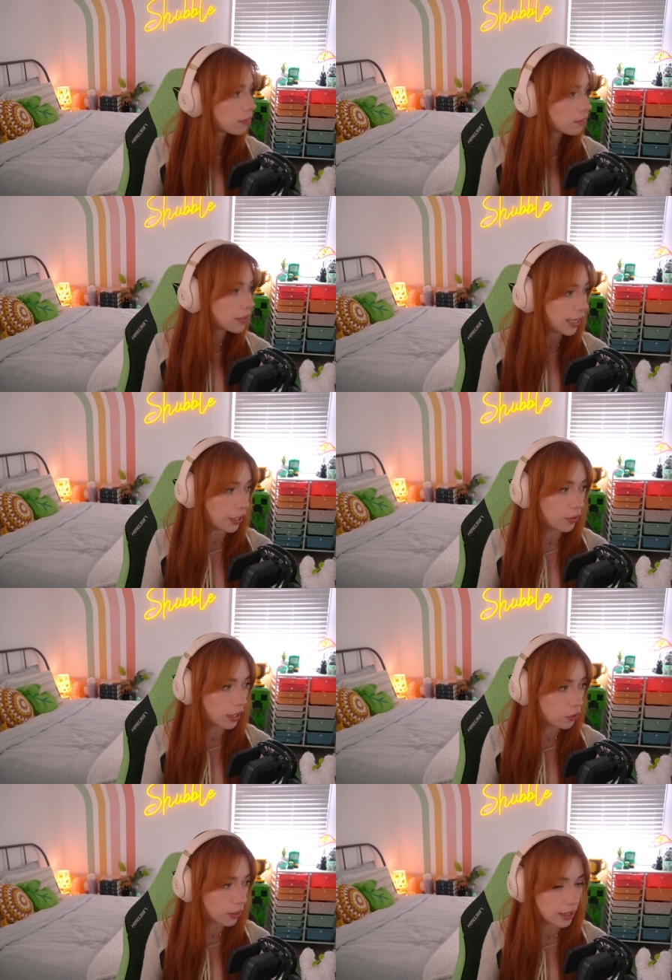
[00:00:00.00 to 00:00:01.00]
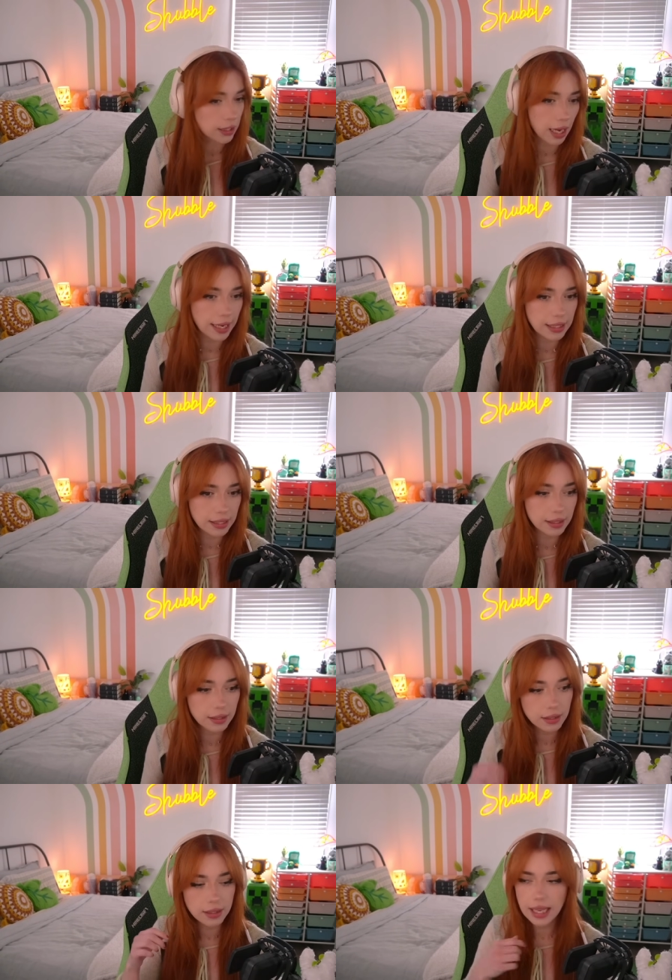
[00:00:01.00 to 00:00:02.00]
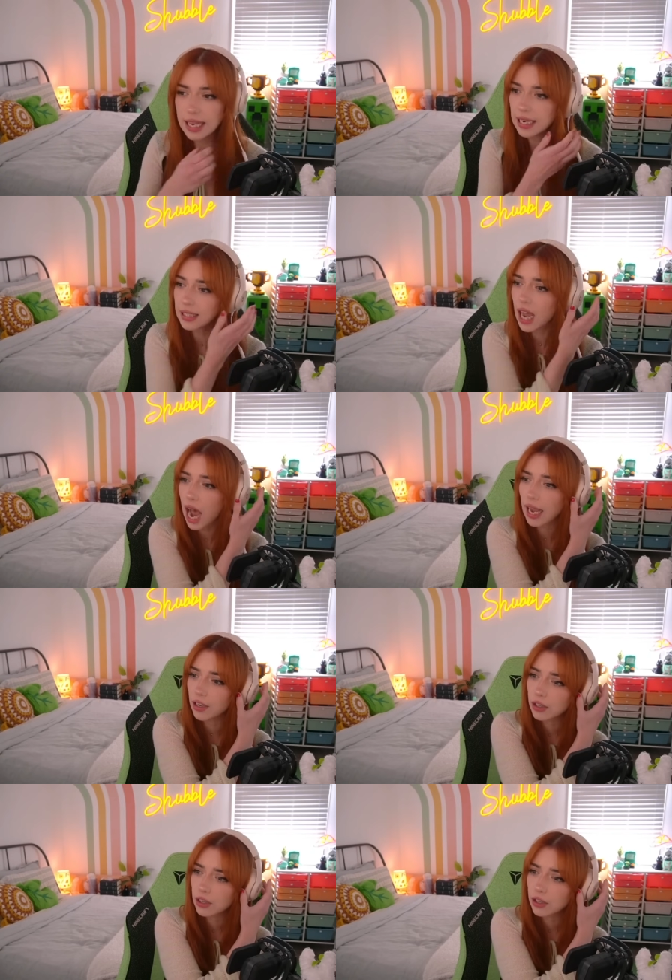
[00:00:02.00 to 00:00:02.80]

that you can criticize an entire